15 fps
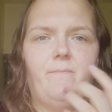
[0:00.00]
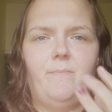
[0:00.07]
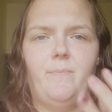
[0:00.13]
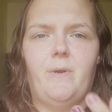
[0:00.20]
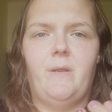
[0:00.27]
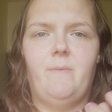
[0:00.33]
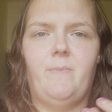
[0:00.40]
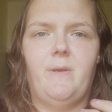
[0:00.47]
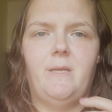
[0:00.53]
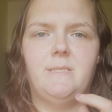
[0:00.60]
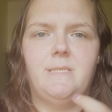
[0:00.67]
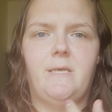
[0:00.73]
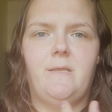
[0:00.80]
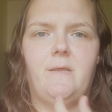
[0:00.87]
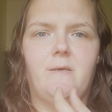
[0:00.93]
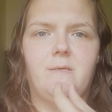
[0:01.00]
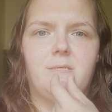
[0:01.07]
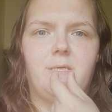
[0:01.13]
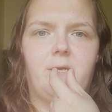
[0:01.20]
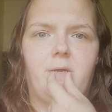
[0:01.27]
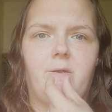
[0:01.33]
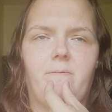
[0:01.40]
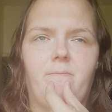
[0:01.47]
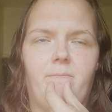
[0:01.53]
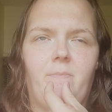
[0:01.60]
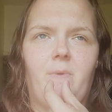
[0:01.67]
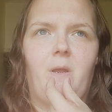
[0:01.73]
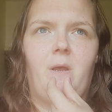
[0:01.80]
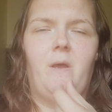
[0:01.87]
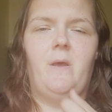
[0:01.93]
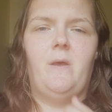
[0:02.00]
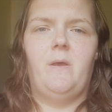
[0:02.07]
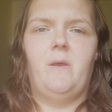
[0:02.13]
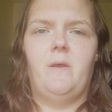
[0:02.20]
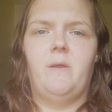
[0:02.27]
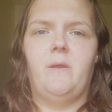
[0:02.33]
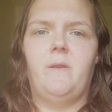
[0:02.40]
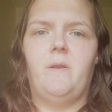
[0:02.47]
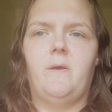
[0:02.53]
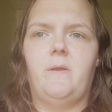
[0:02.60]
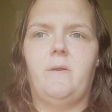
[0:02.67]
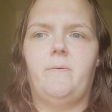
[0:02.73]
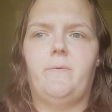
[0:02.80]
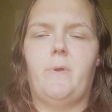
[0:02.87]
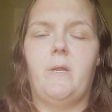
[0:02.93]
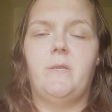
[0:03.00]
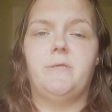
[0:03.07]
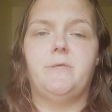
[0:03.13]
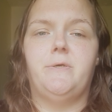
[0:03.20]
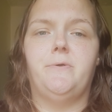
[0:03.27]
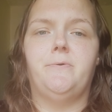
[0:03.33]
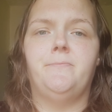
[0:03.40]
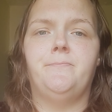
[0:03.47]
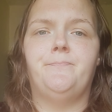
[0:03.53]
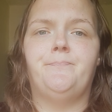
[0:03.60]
pretty big teeth because they're, your front 2.